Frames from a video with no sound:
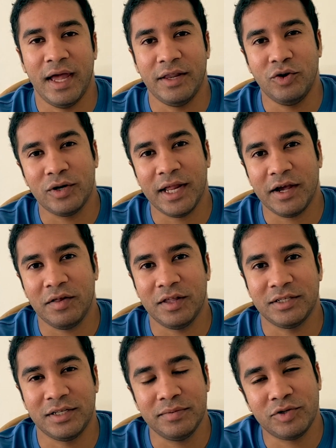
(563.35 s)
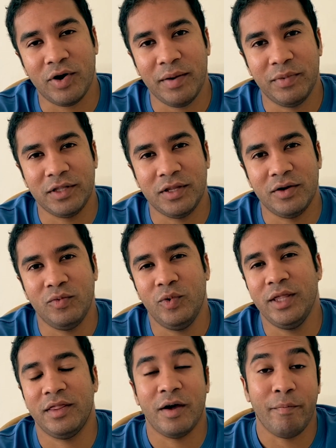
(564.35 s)
and do click on the subscribe button
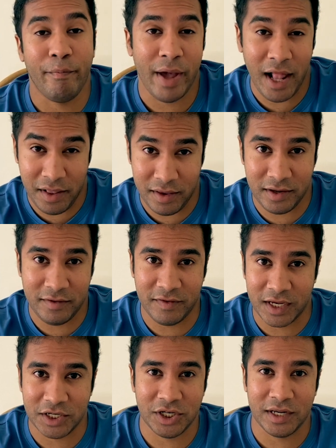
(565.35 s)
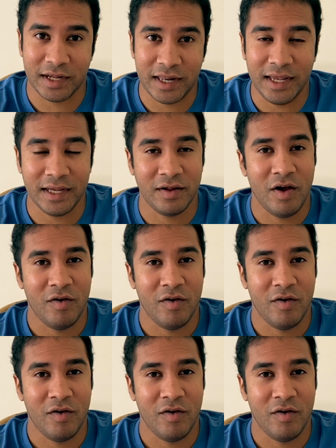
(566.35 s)
with the bell notification click